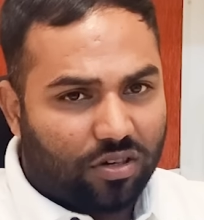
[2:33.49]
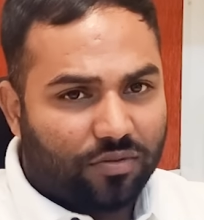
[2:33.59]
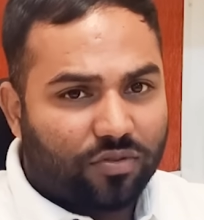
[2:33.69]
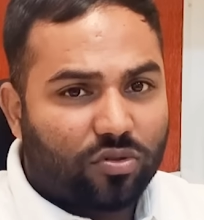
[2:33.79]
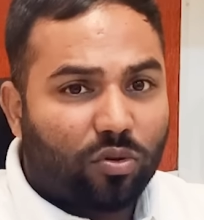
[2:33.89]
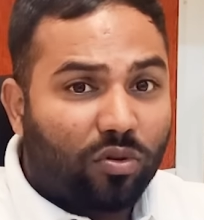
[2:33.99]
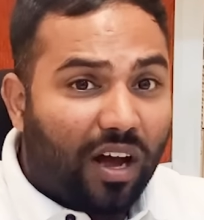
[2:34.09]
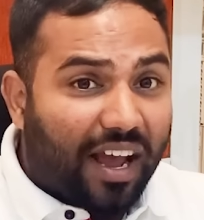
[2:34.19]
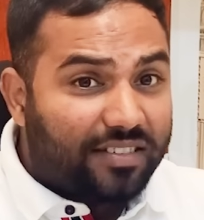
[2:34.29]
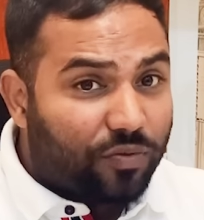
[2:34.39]
So
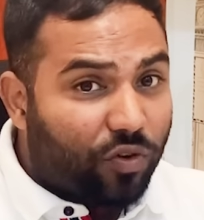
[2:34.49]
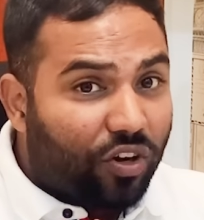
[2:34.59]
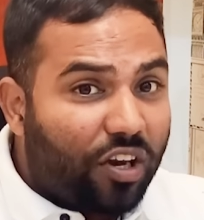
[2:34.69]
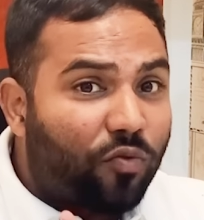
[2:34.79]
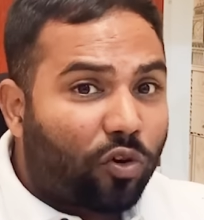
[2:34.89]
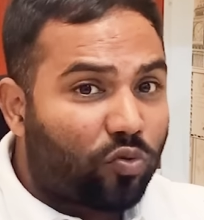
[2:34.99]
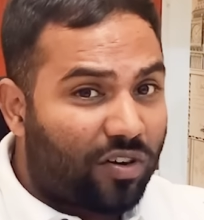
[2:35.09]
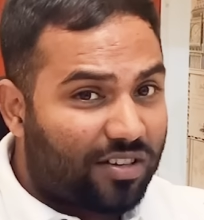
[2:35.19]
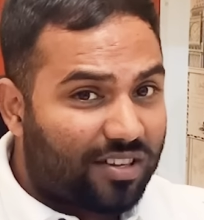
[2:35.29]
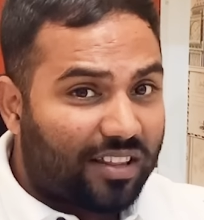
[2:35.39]
guys, if you really want to
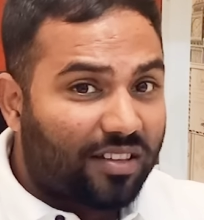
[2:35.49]
understand